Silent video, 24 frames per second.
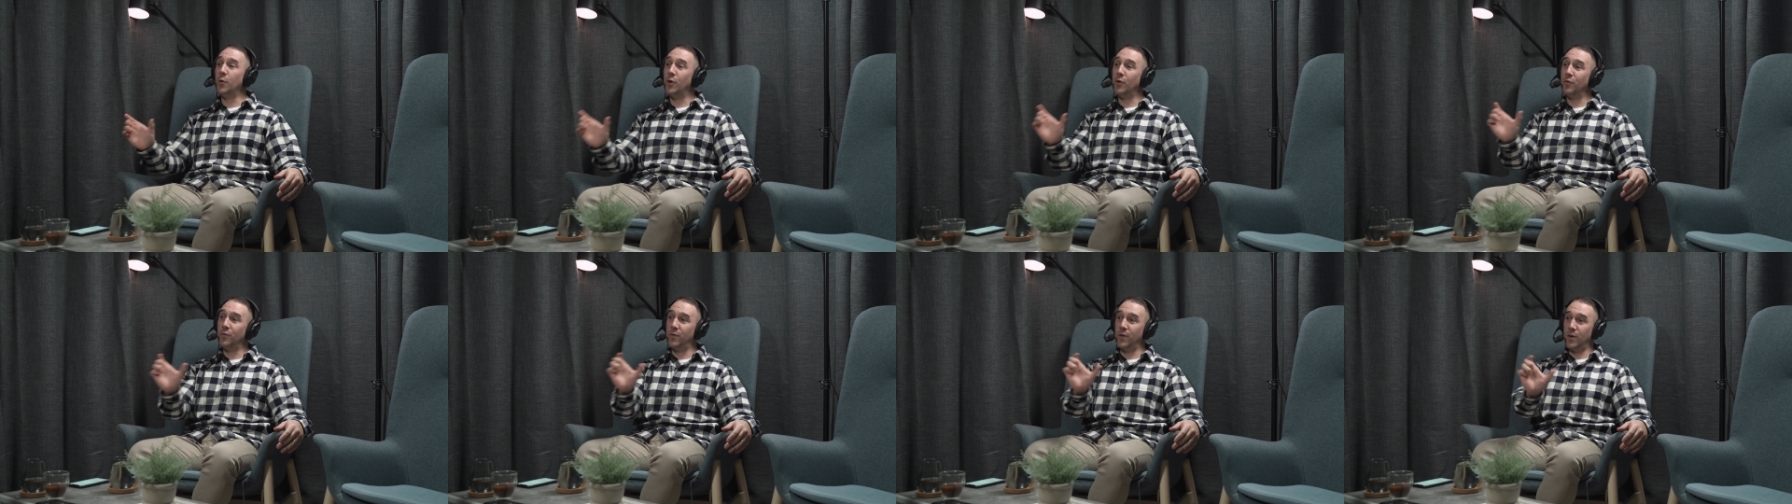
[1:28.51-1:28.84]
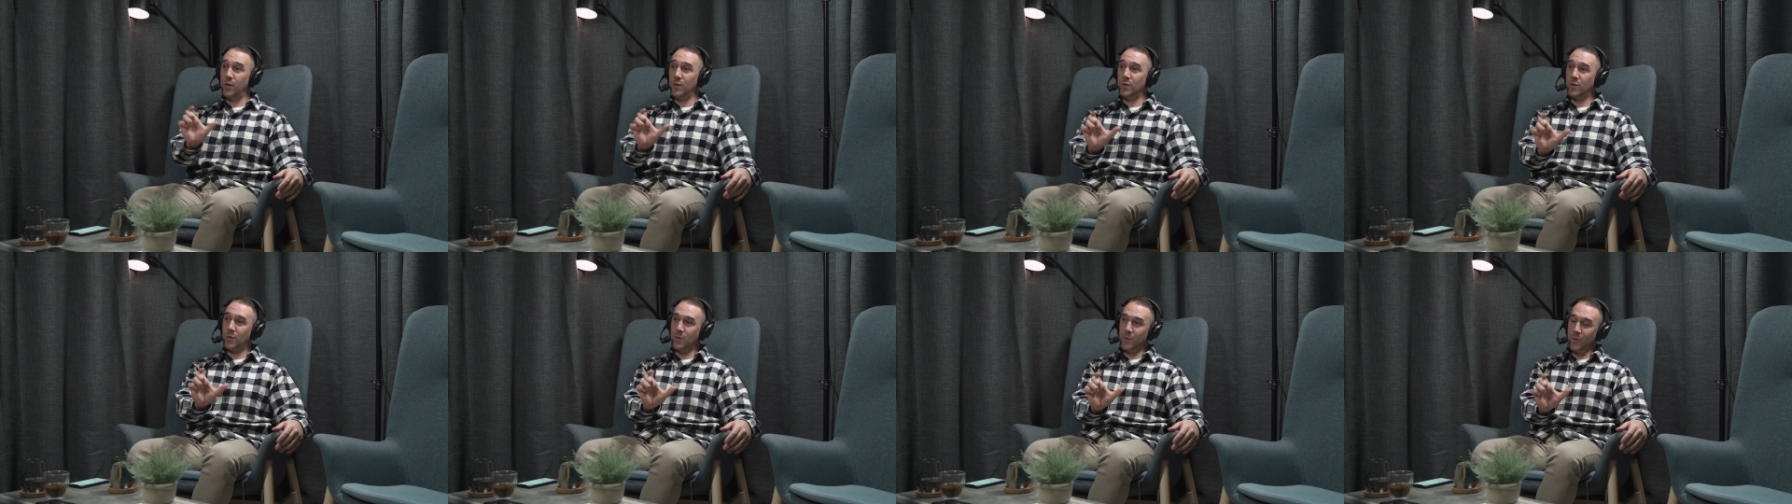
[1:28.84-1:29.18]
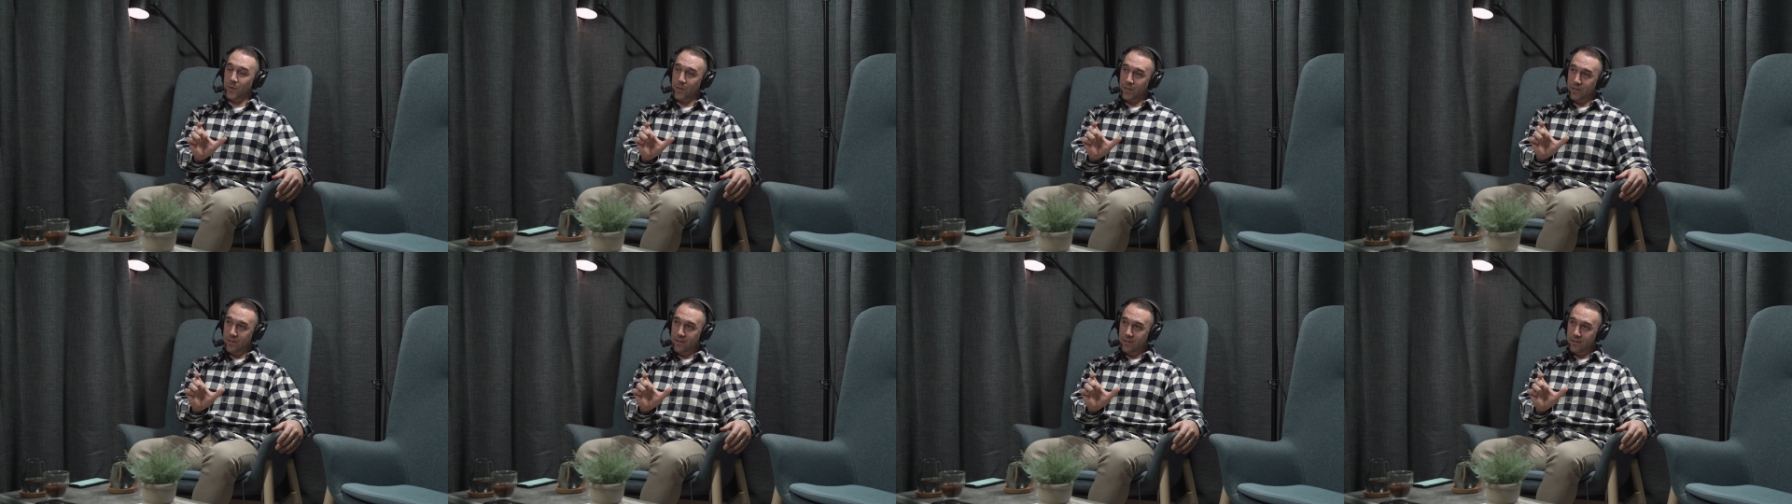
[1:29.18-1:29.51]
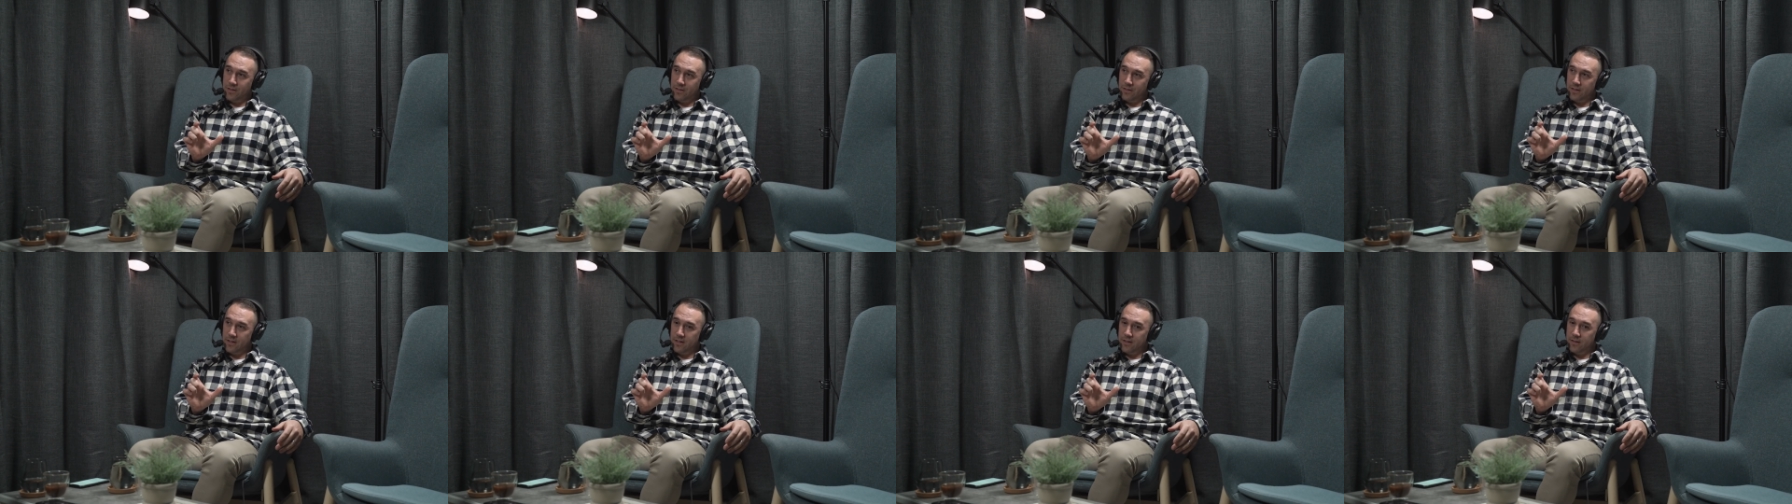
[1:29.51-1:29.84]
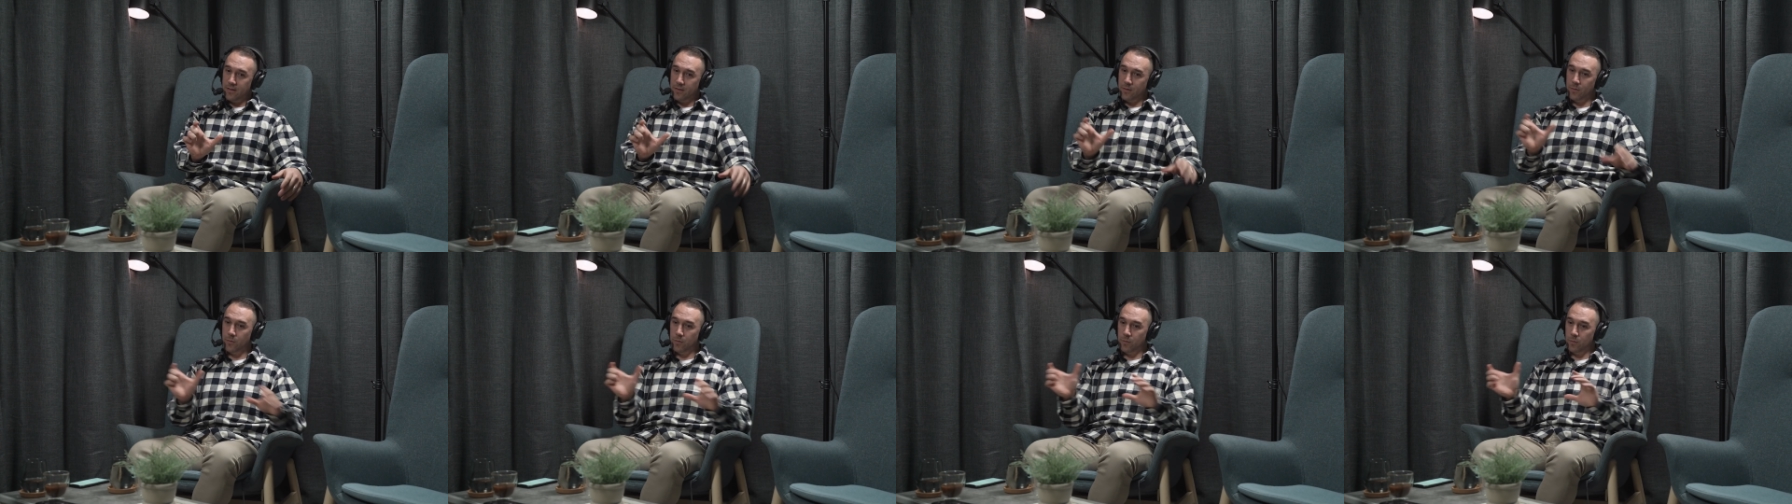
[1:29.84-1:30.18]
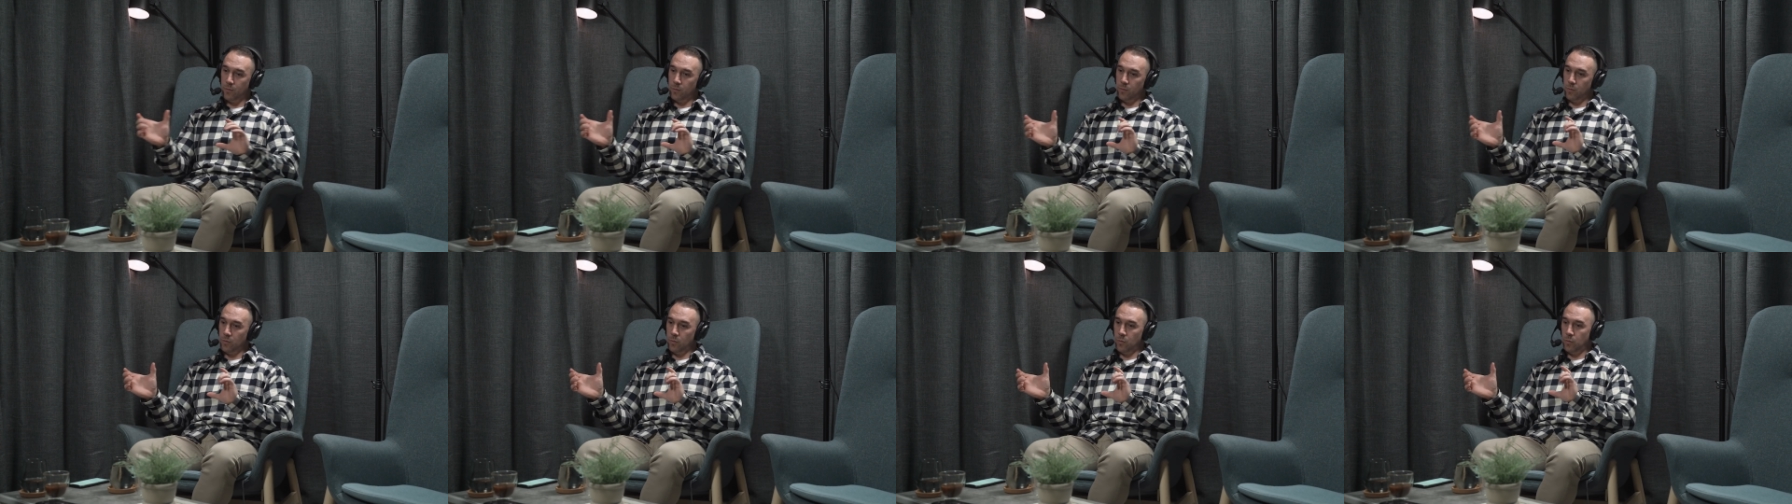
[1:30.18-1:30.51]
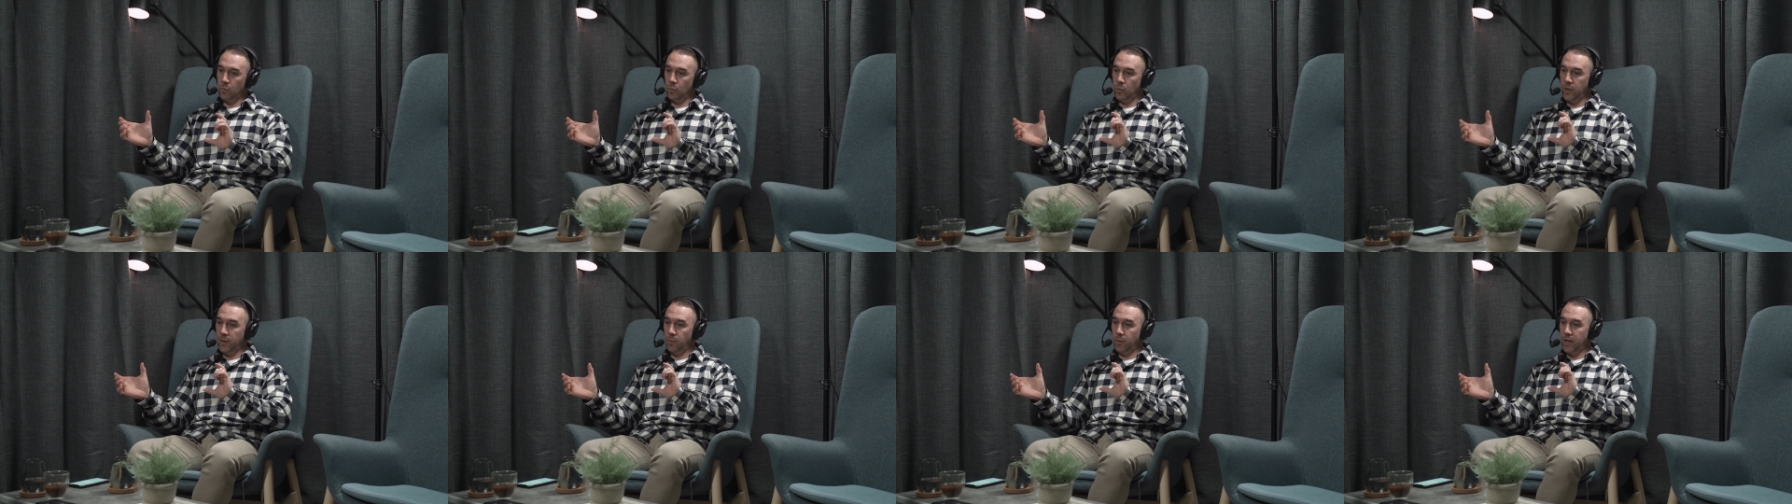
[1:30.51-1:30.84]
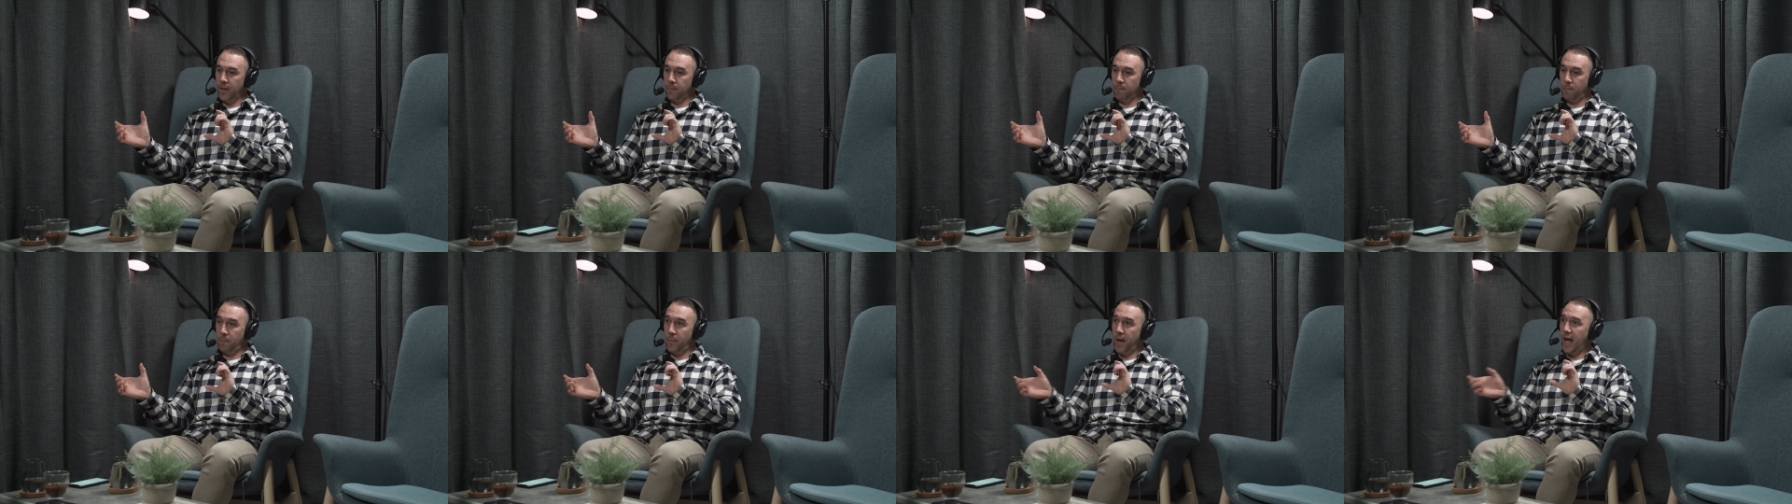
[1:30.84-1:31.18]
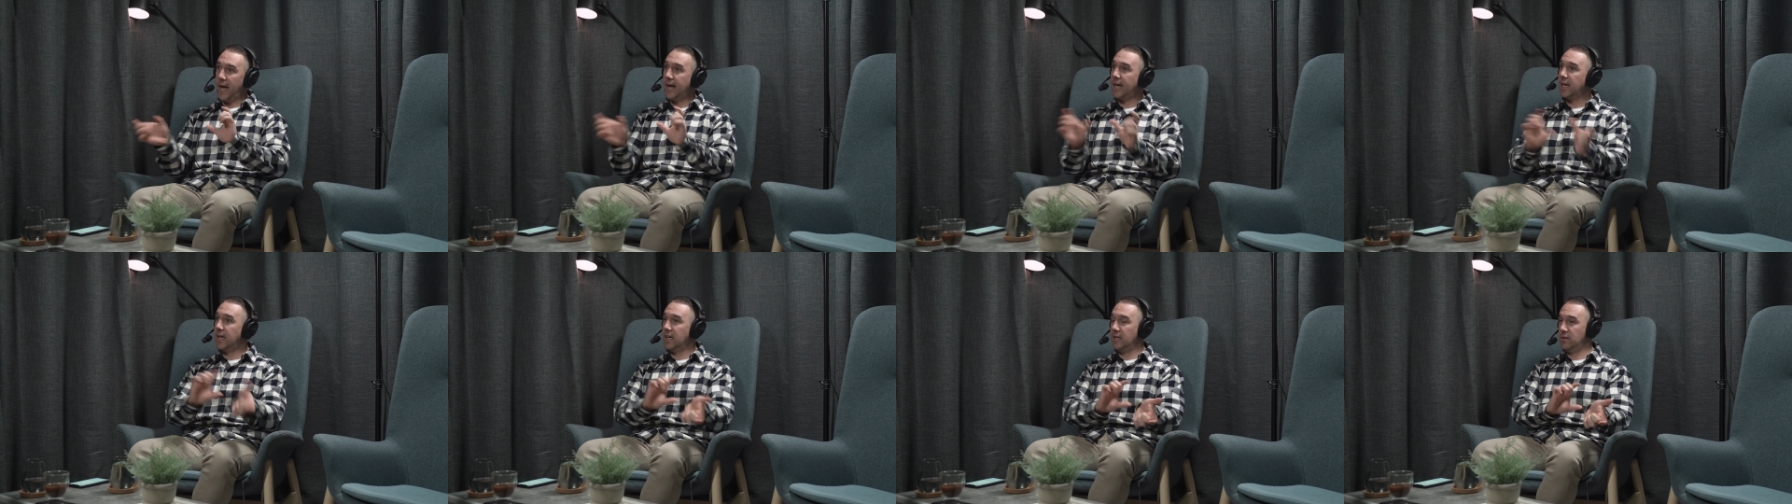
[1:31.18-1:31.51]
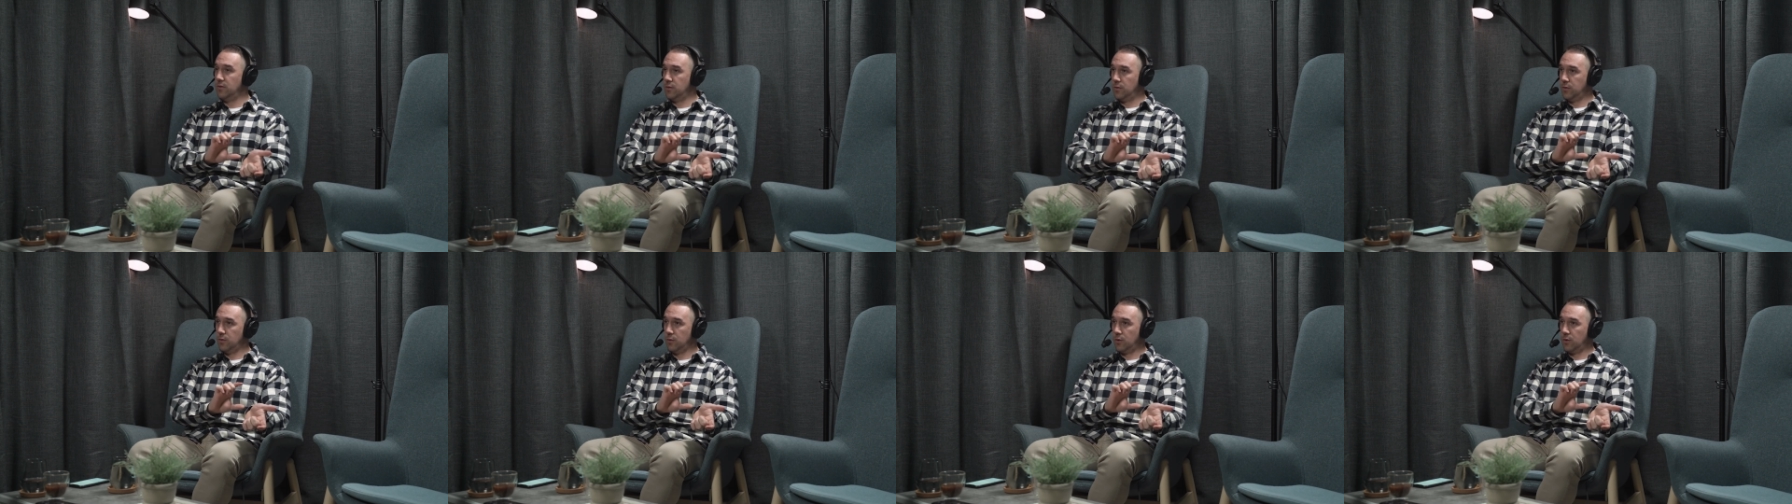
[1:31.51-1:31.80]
of those quarters, we went back into